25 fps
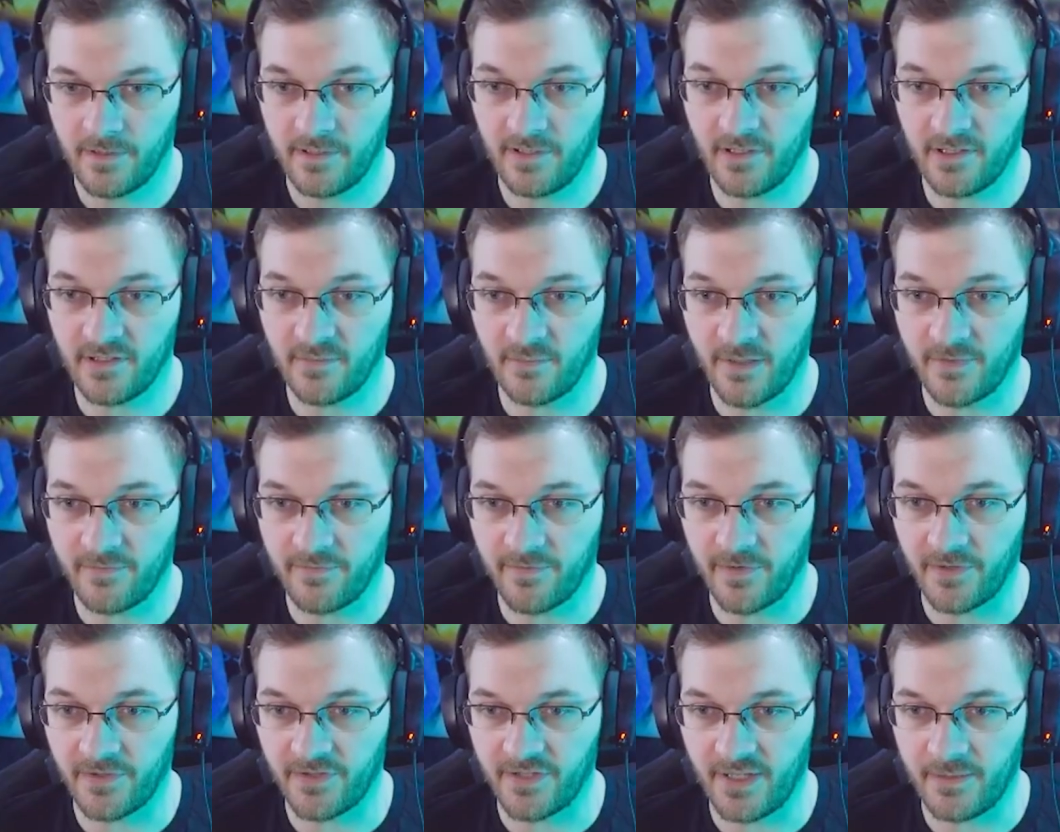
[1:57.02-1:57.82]
is also my
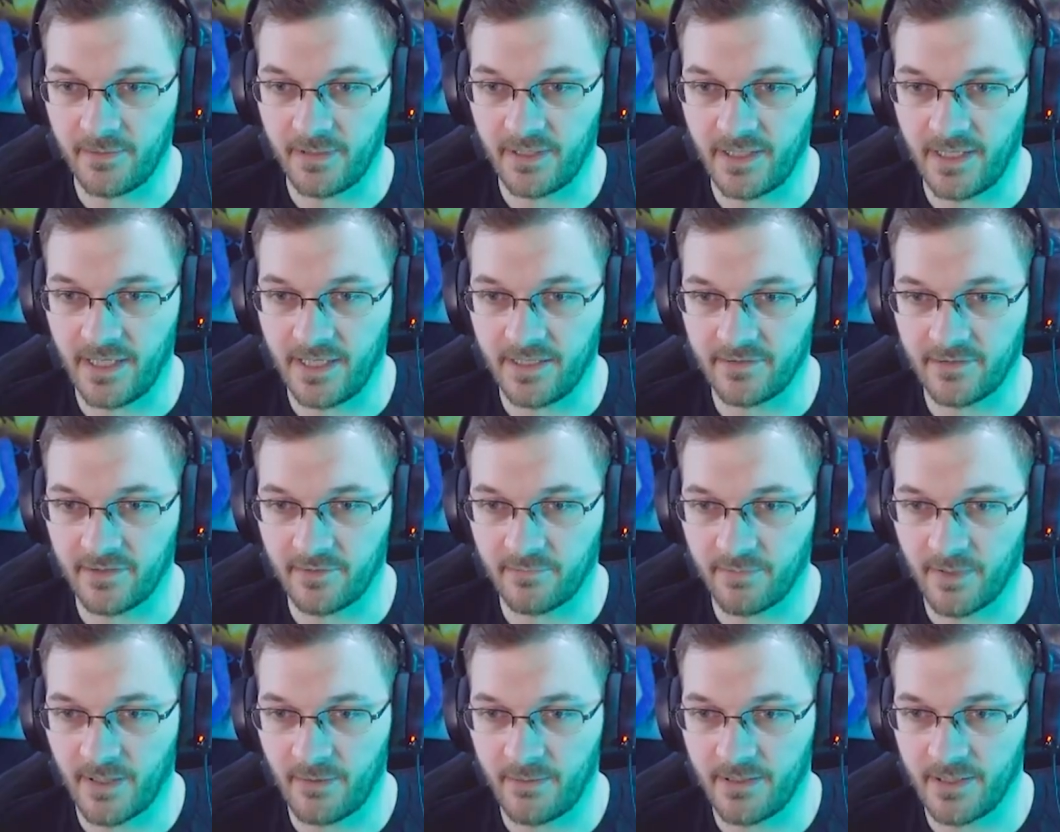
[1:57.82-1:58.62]
first game of the day, so
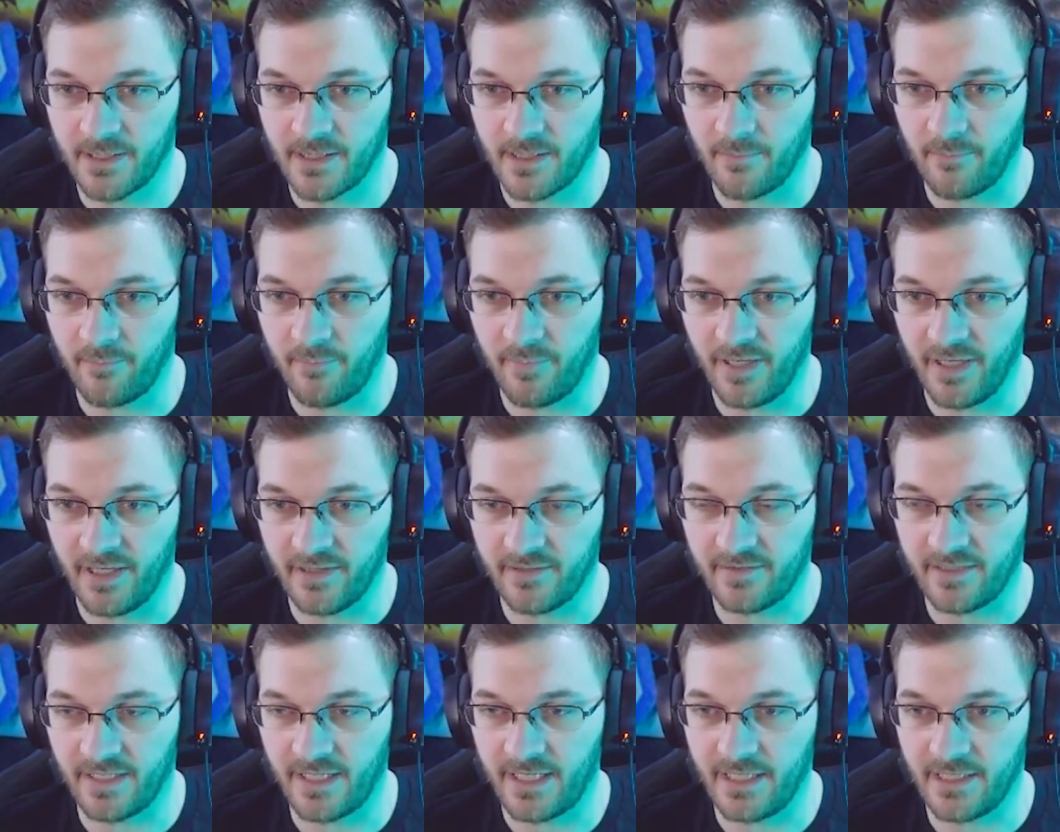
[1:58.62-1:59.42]
it's probably not the
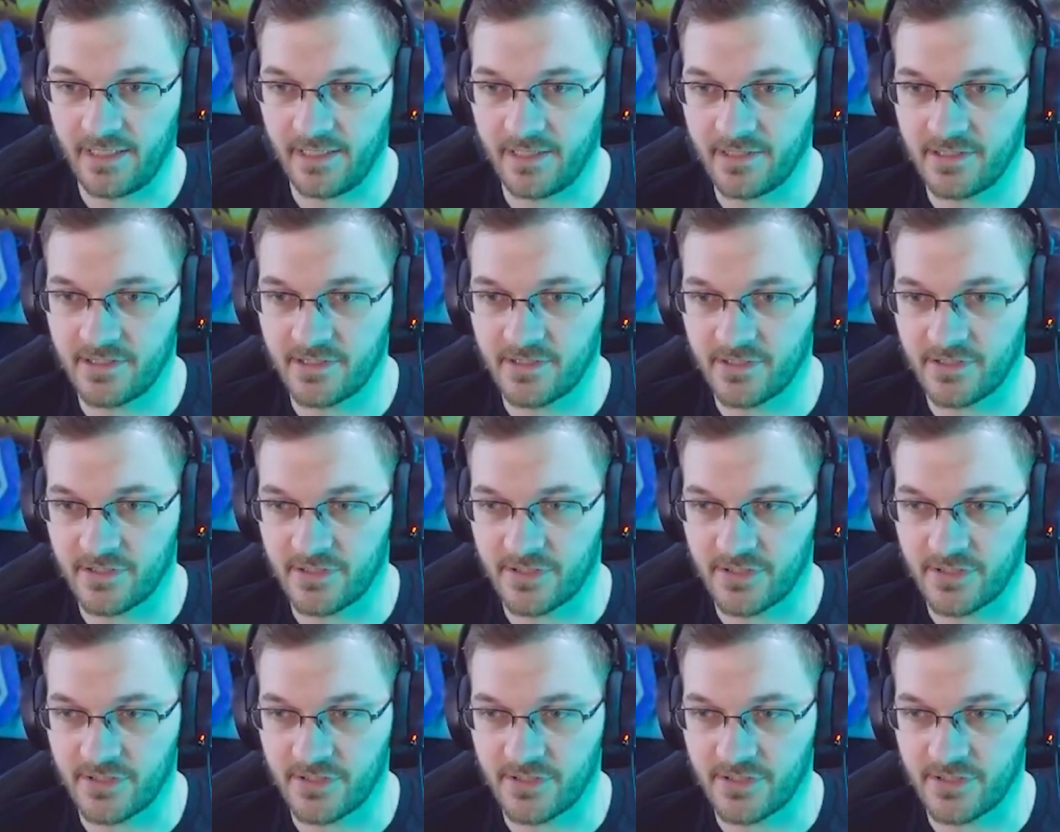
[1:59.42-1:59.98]
best idea to just